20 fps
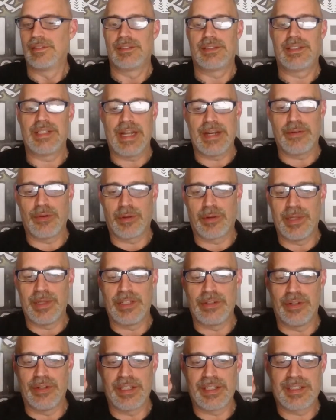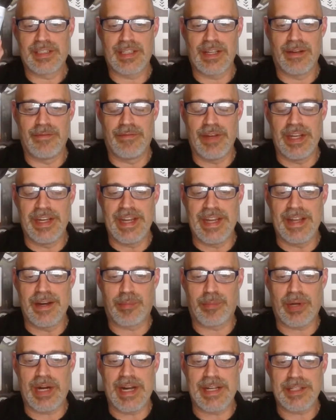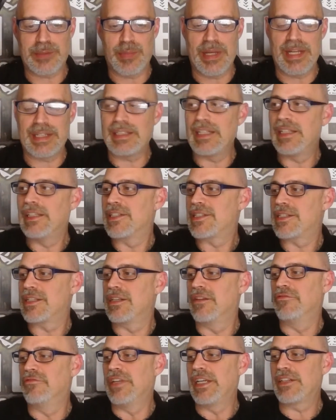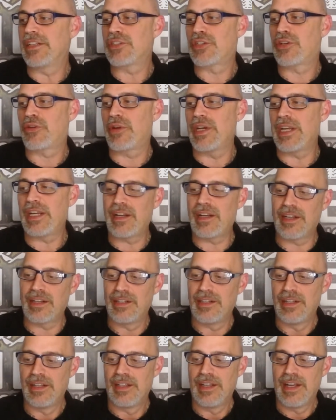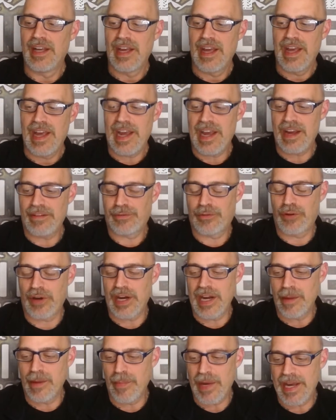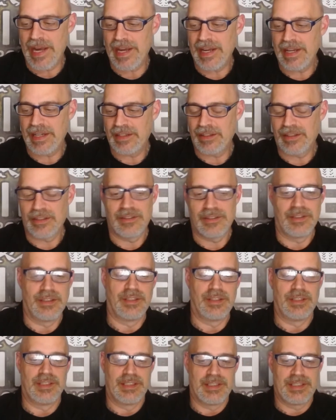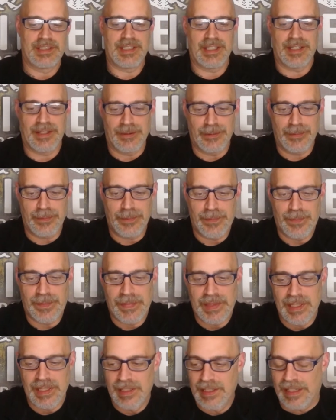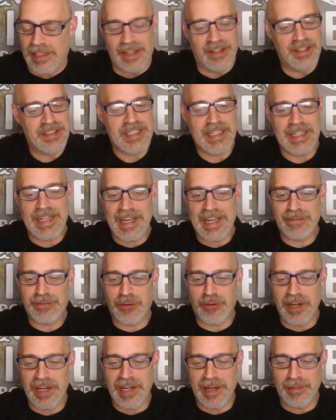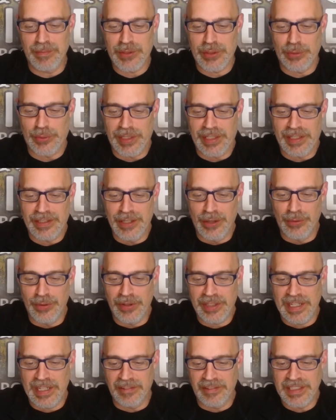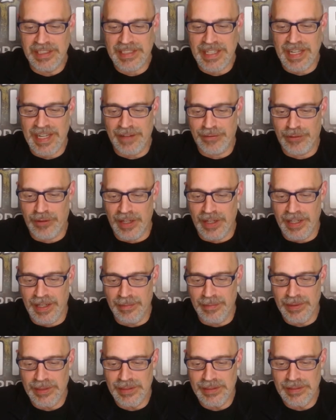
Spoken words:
Tonight we're going to be doing some Vendetta Prospecting. This is a Lynx Creek half-gram bag. So, guaranteed a half-gram. So we know we'll get at least a half-gram.